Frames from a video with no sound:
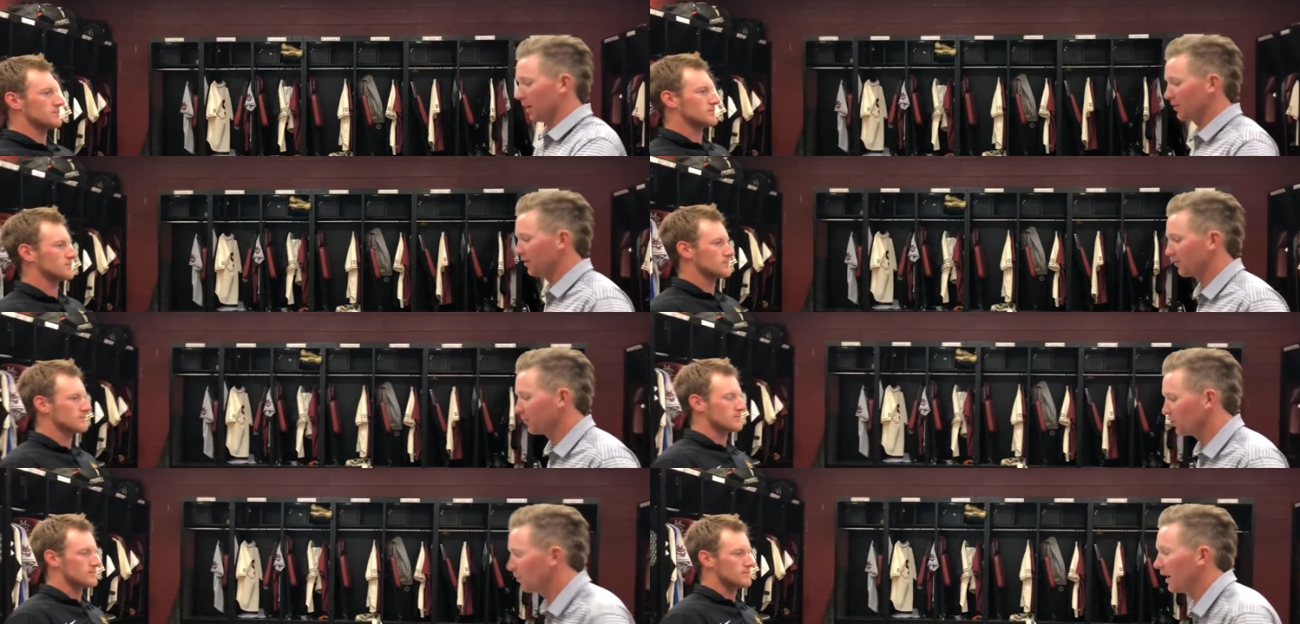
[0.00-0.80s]
Speaker 1: I'm here
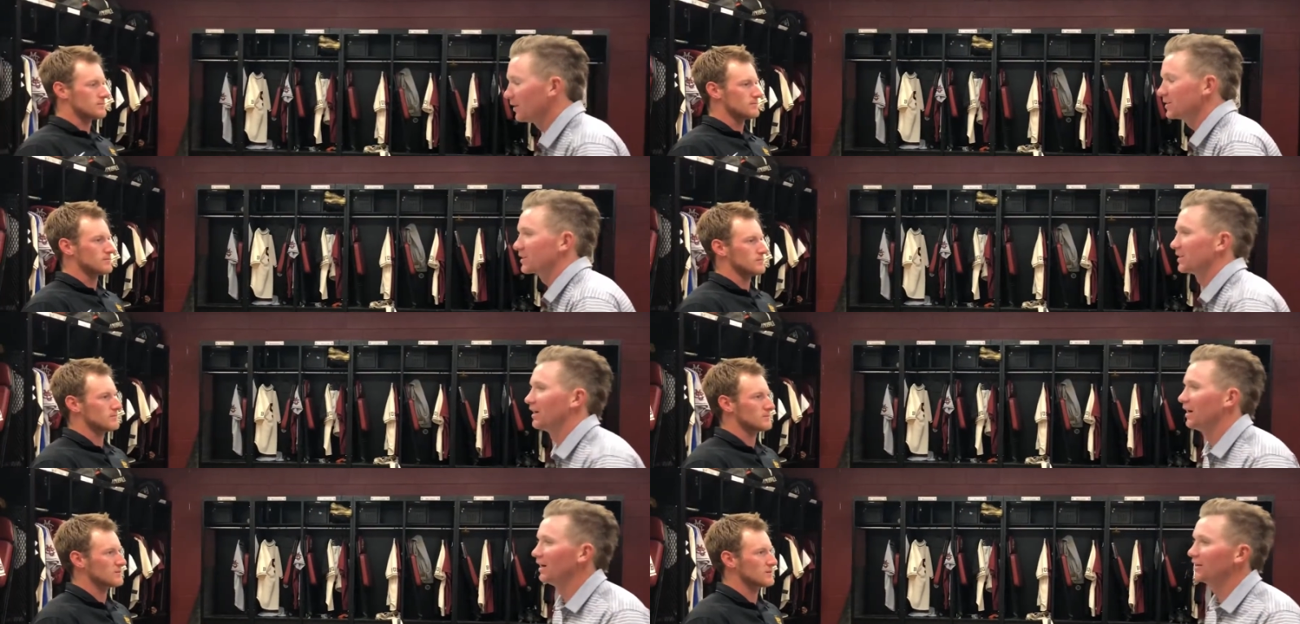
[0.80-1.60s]
from New Balance.
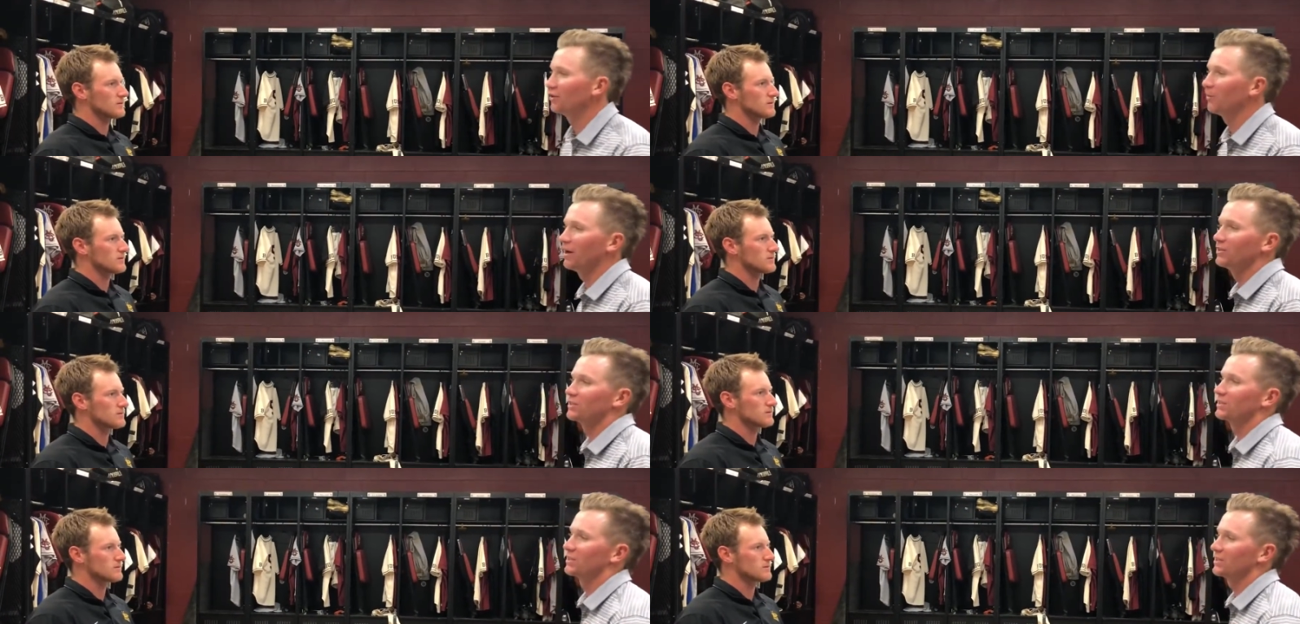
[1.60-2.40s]
Uh, New
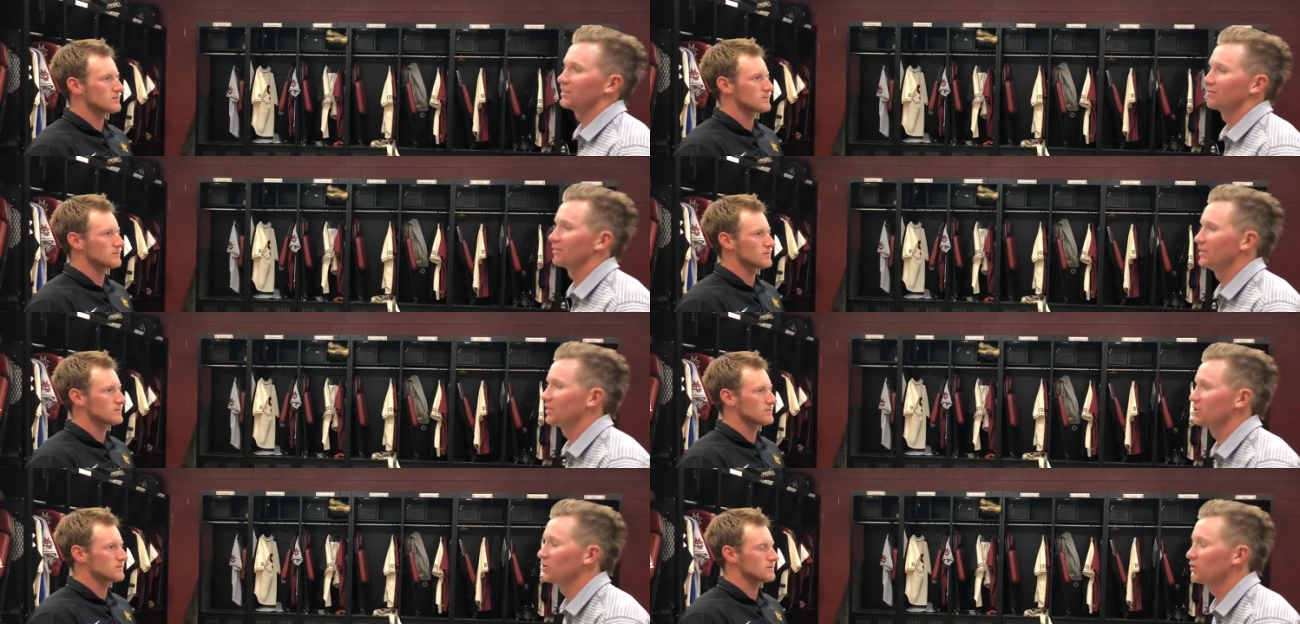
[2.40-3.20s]
Balance is a is
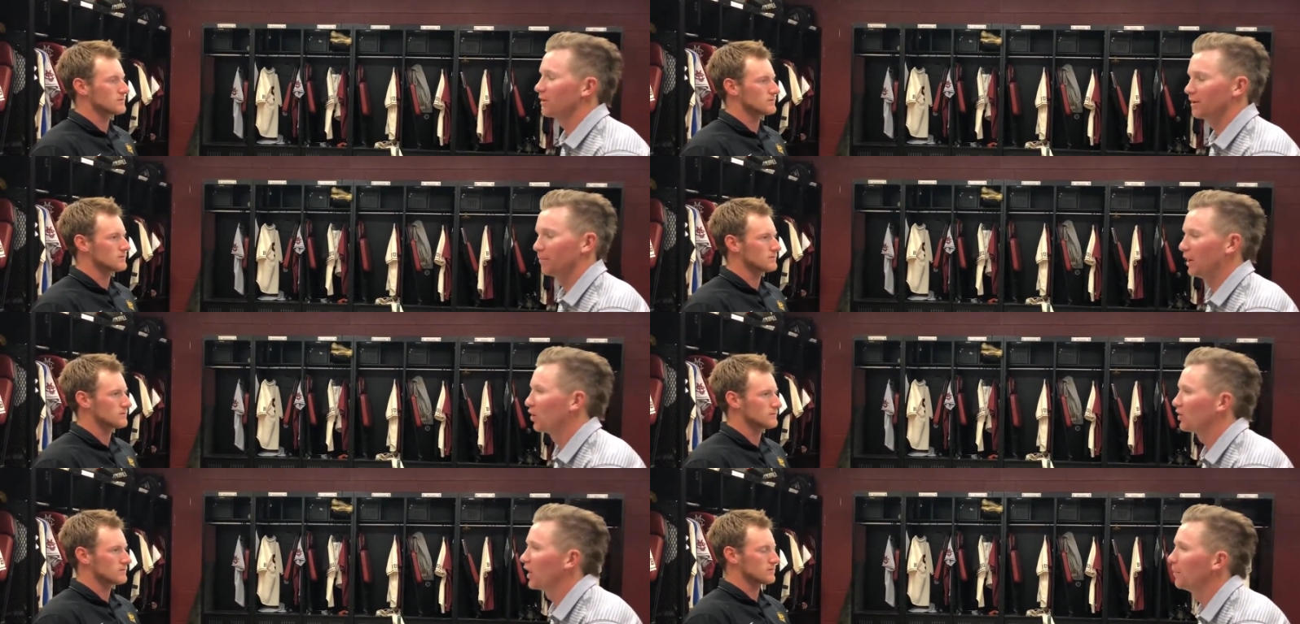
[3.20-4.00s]
a shoe uh,
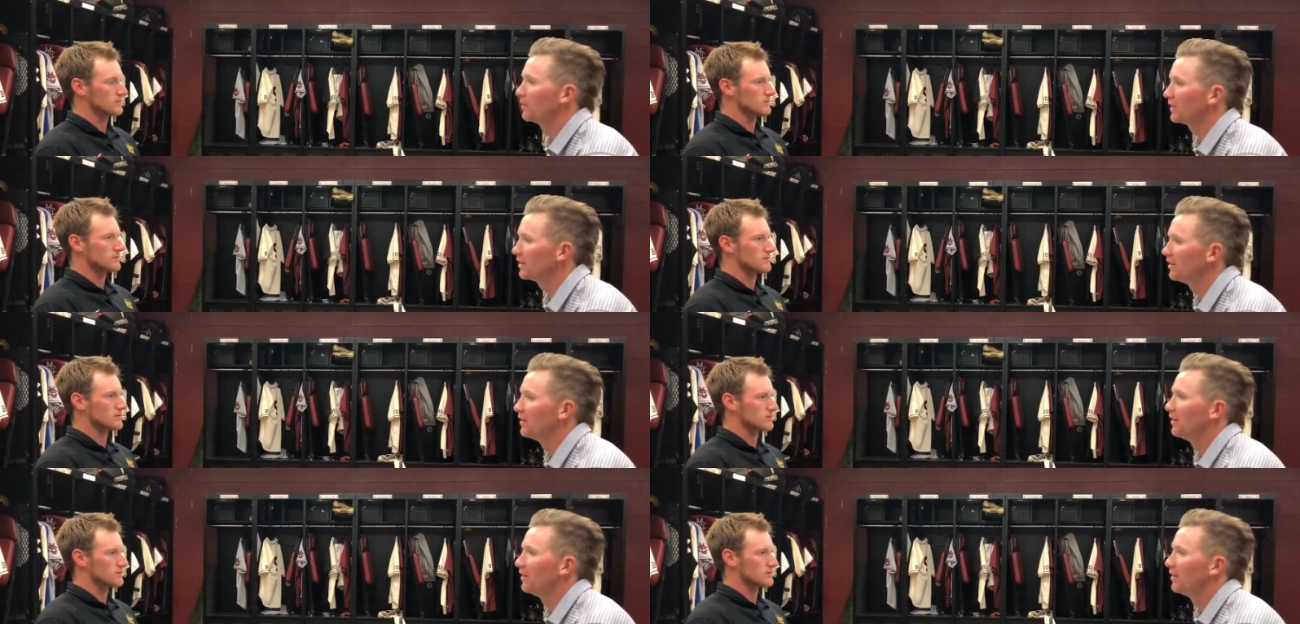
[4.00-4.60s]
apparel company.